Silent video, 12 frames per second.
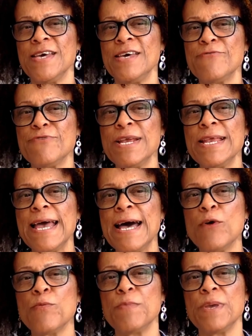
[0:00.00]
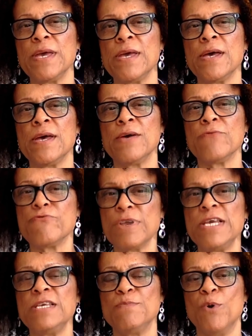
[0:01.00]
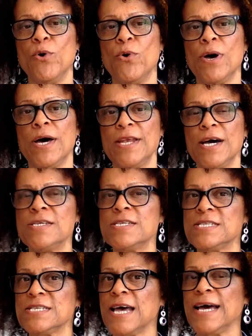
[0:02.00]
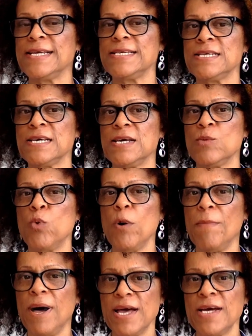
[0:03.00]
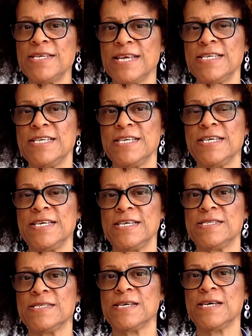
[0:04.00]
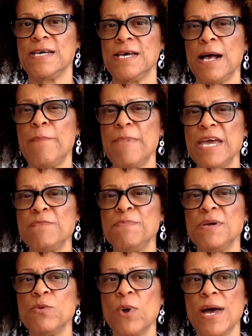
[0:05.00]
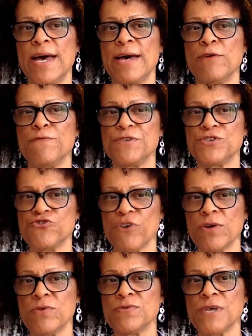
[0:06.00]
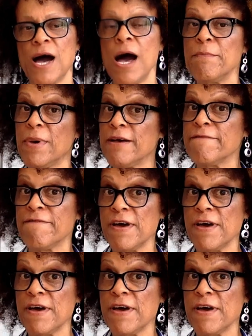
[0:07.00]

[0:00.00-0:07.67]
It really helped me read more and understand what my identity is, and made me aware of the struggles I might